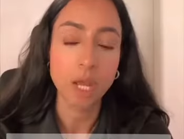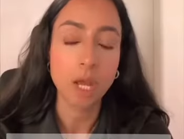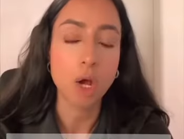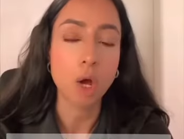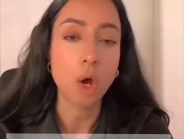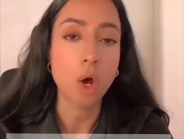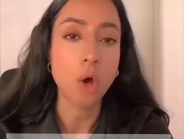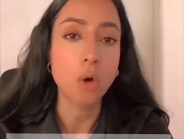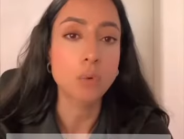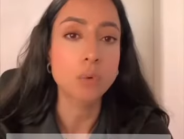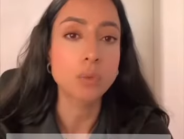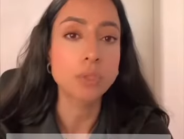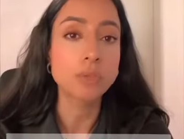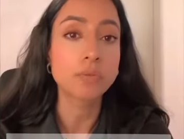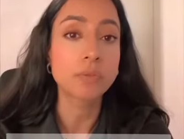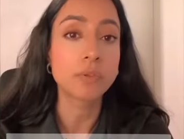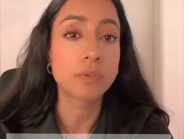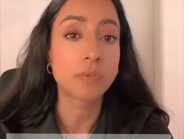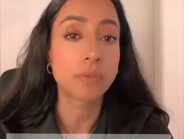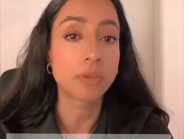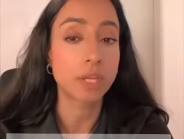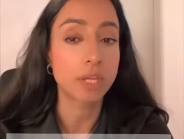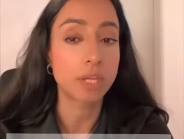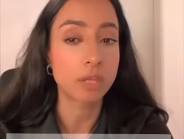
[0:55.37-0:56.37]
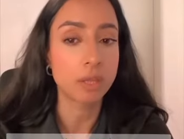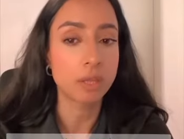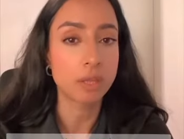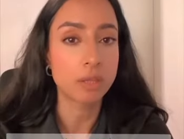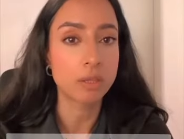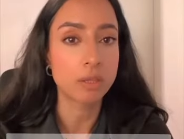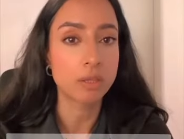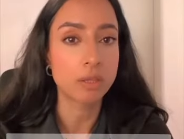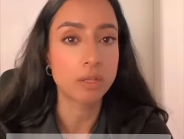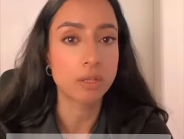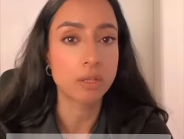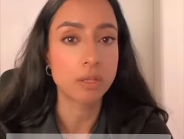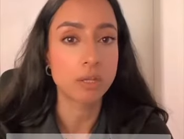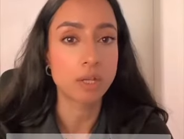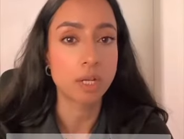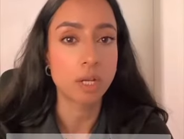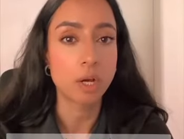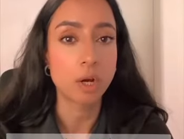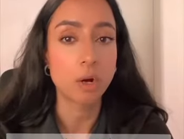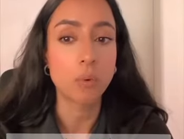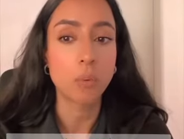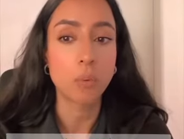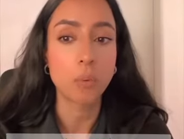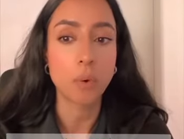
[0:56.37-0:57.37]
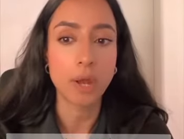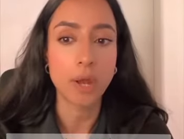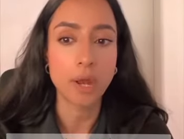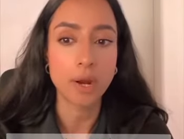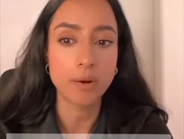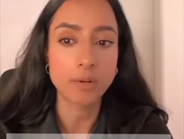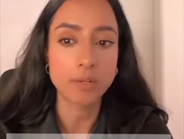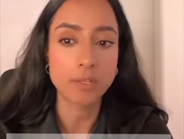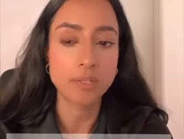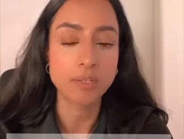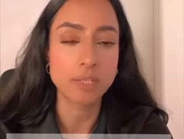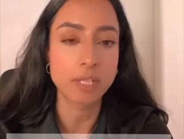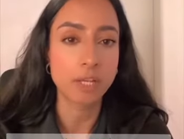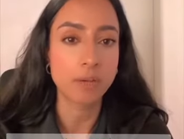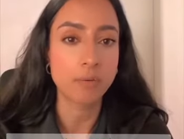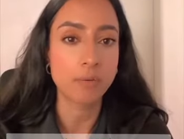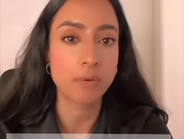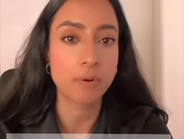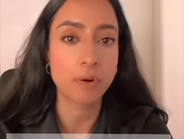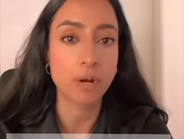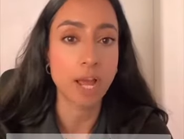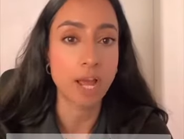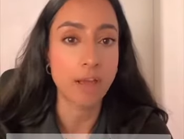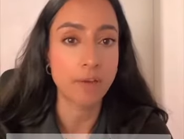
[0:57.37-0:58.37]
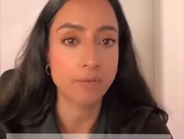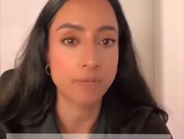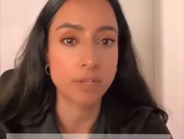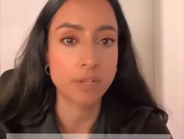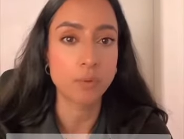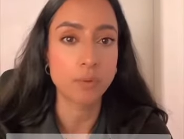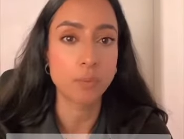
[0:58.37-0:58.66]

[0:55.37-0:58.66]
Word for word: August 15th, Awareness Day for Afghan